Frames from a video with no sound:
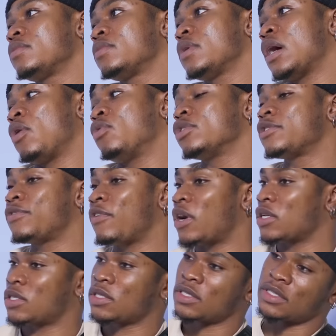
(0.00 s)
I was
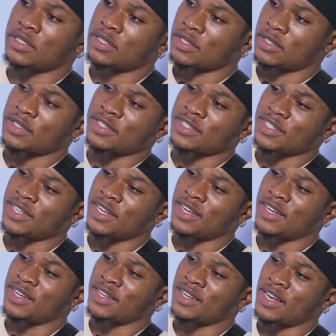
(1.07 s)
fat.
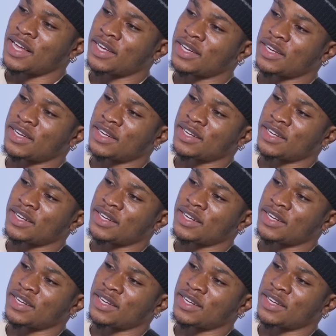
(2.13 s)
Yeah, like